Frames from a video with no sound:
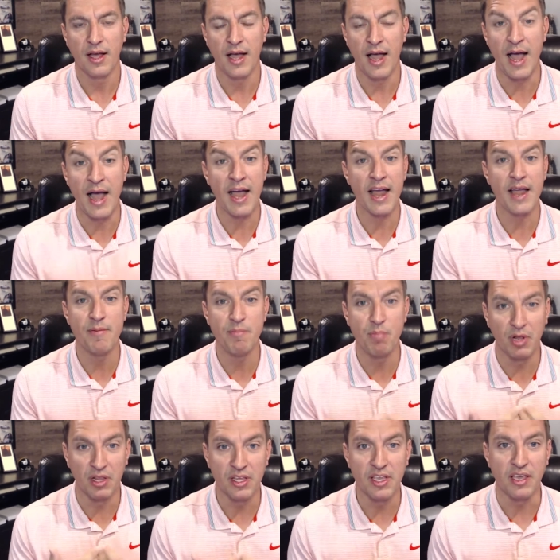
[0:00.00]
I
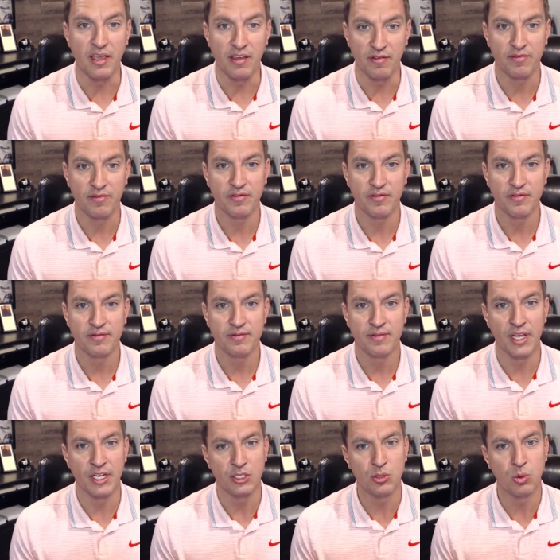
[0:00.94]
believe
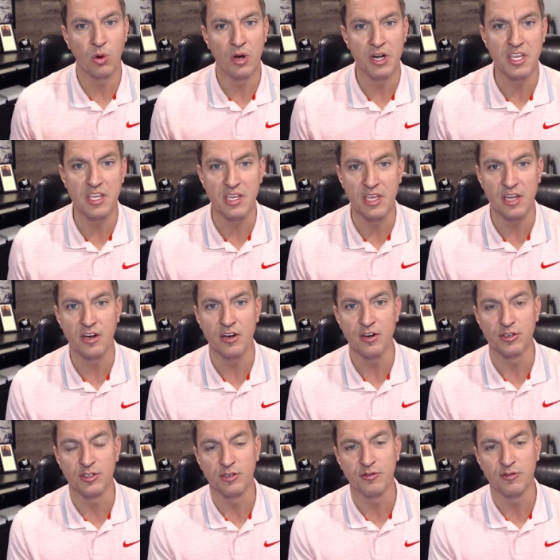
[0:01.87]
that 20 years